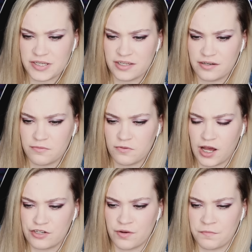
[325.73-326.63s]
you mean,
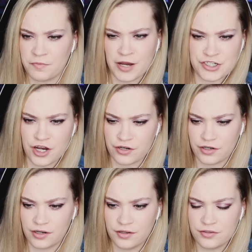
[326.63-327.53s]
I dreamt my
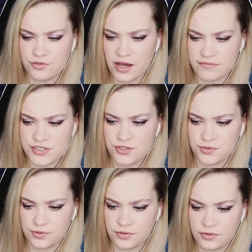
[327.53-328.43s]
daughter? You have
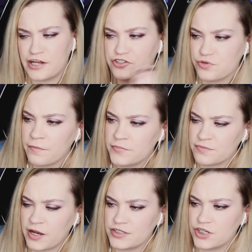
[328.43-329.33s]
two. I
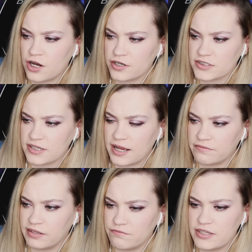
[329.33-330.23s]
dreamt my daughter is going to
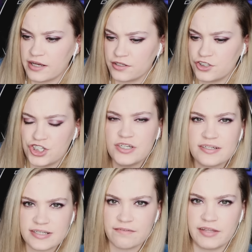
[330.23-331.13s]
have the gift. Yeah, she
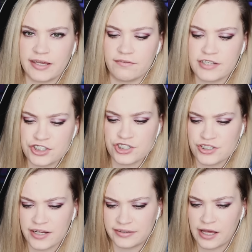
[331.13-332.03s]
does have the gift. It's
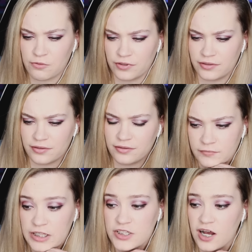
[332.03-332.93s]
just not that one.
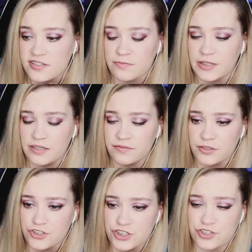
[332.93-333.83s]
That's awesome that even
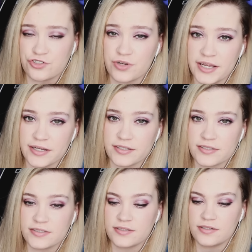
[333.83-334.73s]
though she's
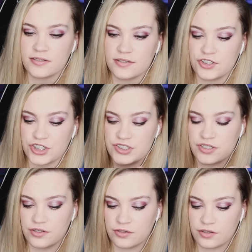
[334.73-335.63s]
trans, she's
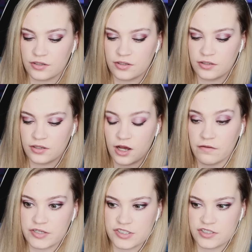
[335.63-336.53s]
still,
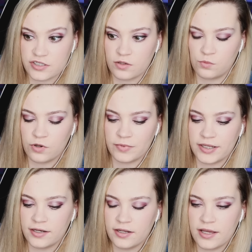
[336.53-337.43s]
obviously still a
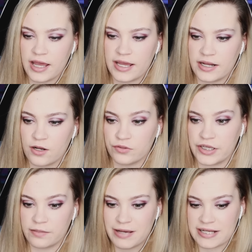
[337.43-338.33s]
woman, and it
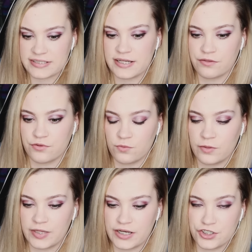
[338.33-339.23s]
only passes down through
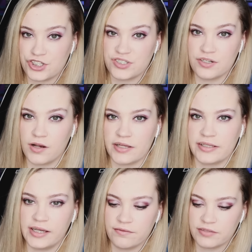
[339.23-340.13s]
women, and she still
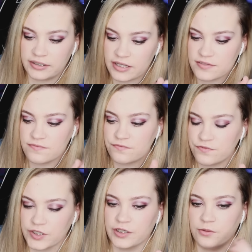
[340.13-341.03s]
got the gift. Like, that's
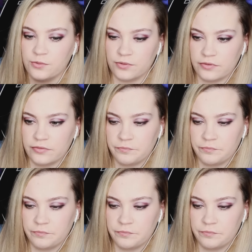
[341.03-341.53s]
freaking cool.